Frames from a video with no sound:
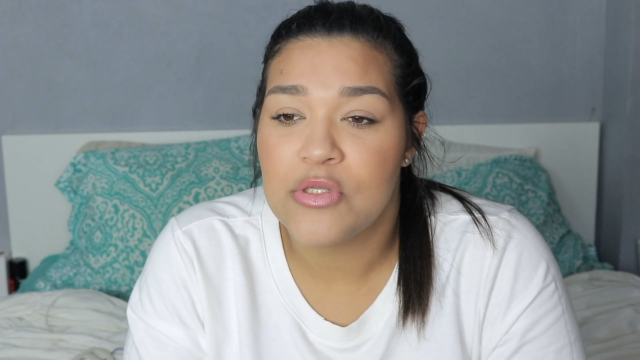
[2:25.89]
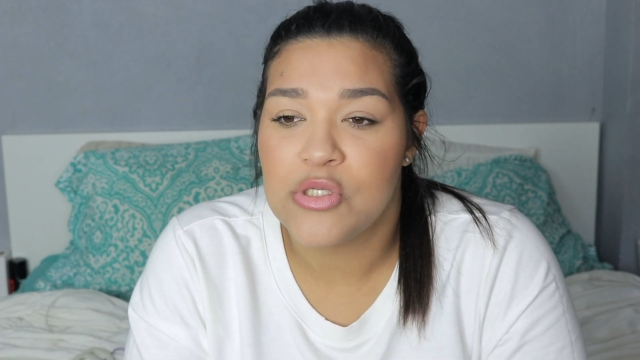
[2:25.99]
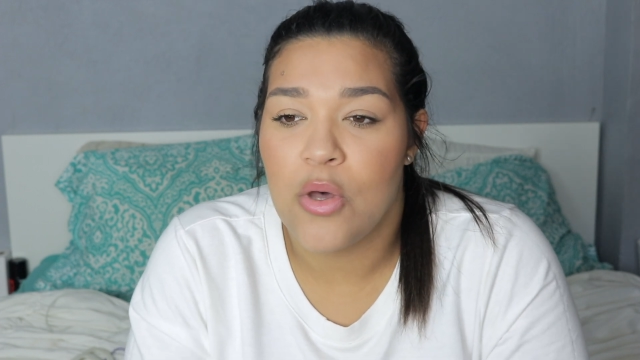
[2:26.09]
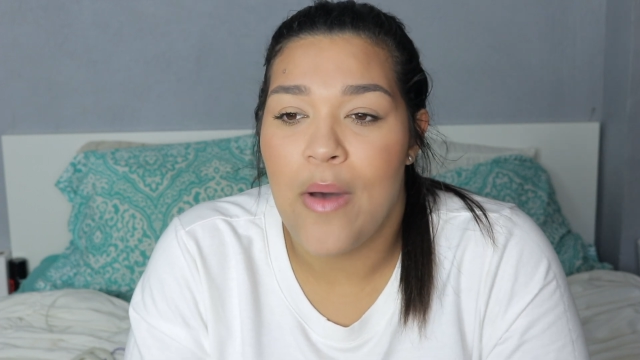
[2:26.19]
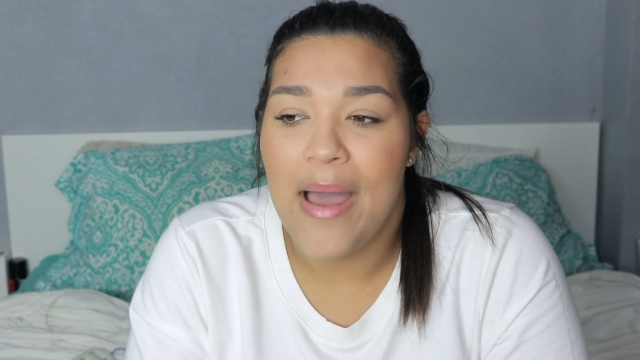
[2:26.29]

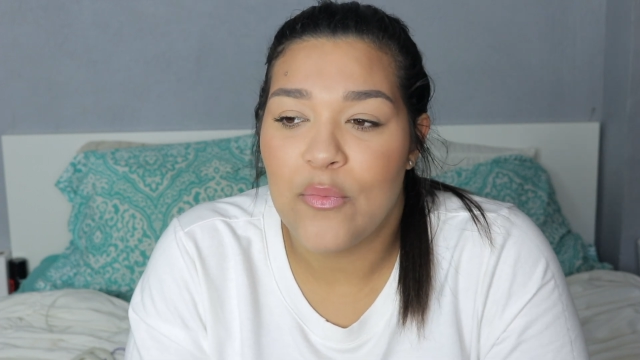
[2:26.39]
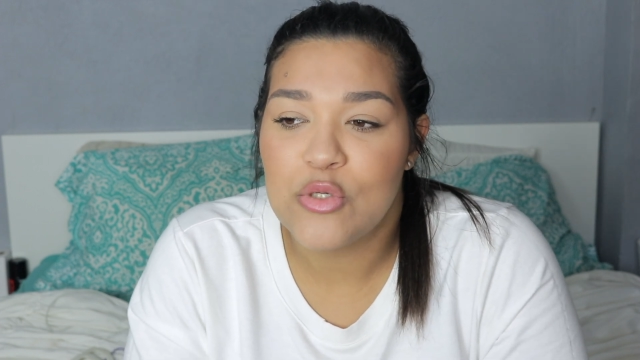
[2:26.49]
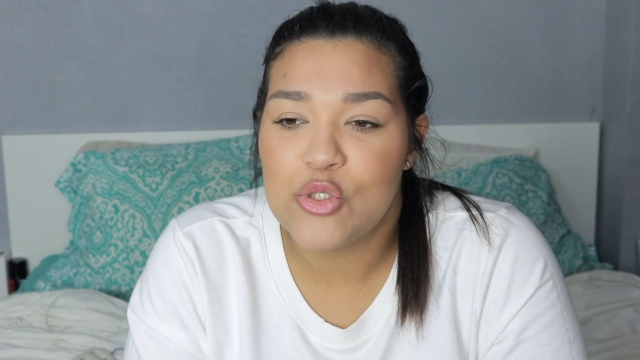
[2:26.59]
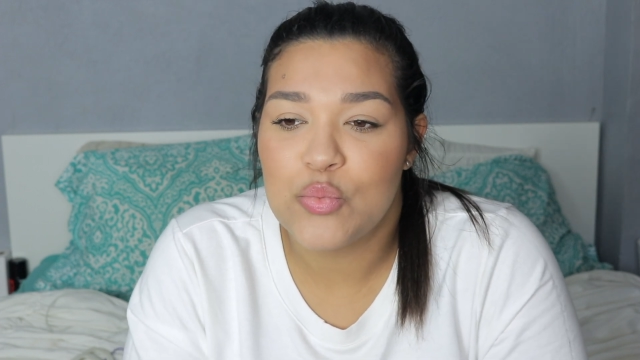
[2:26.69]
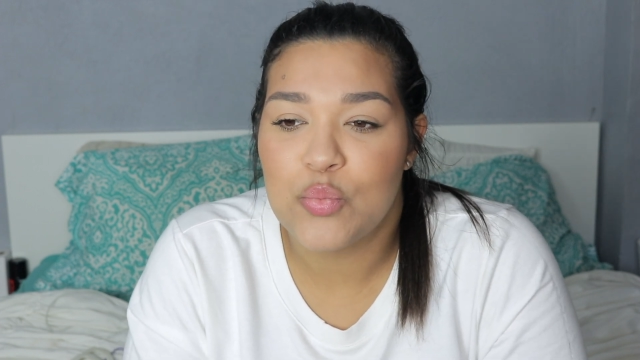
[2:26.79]
so I
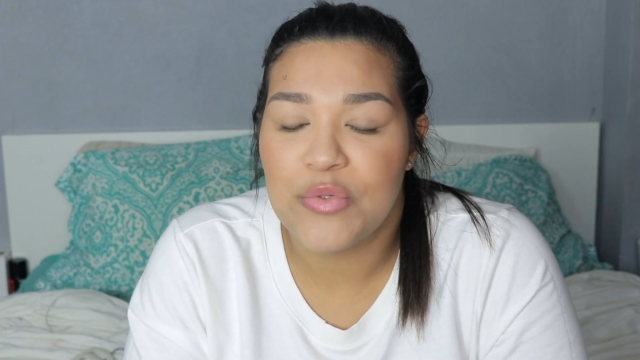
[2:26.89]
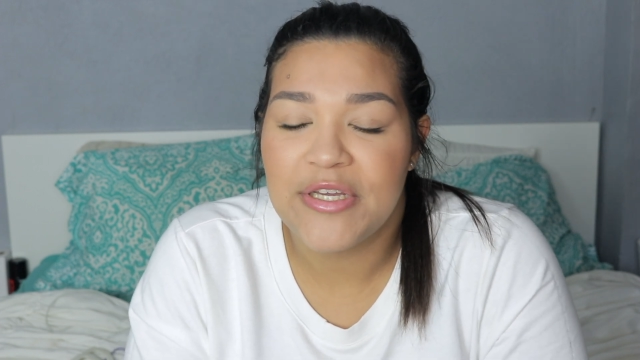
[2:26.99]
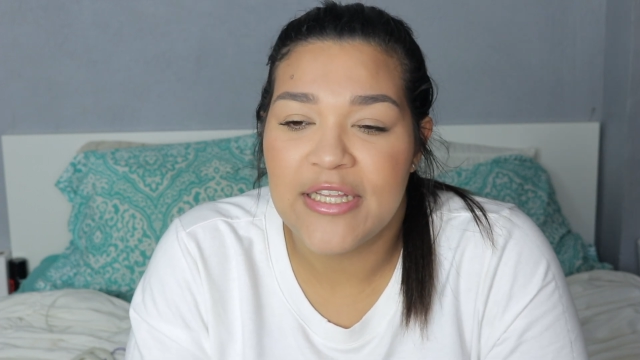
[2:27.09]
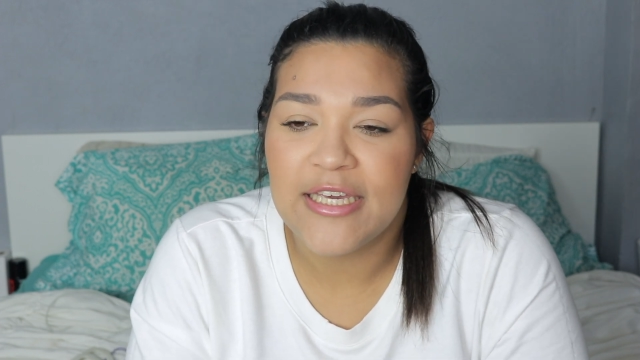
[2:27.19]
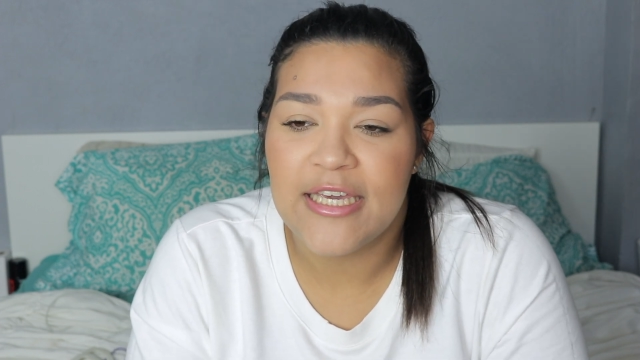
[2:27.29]
was
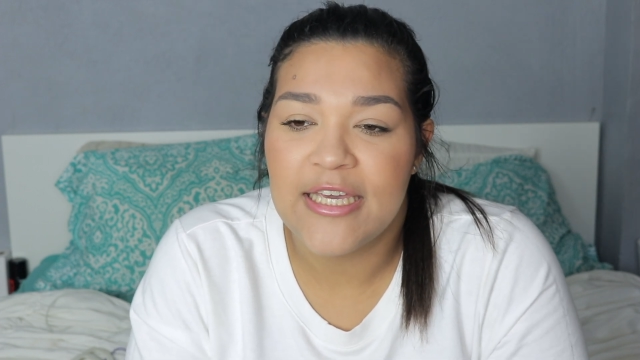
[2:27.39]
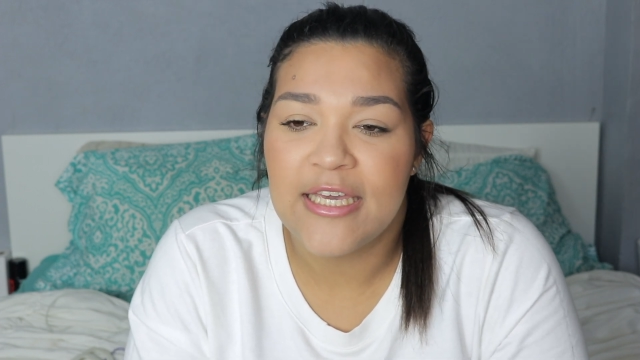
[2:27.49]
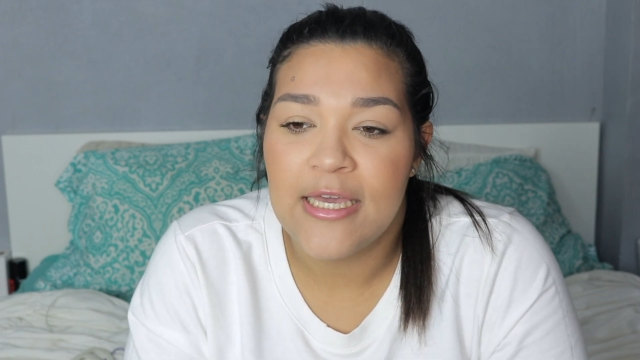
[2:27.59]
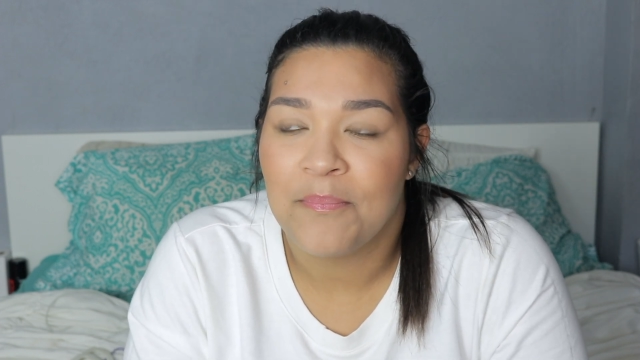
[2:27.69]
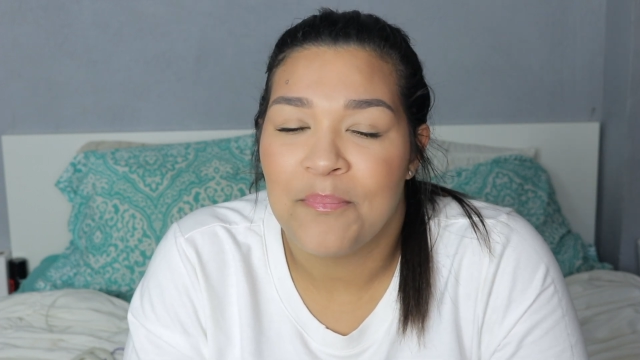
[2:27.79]
really,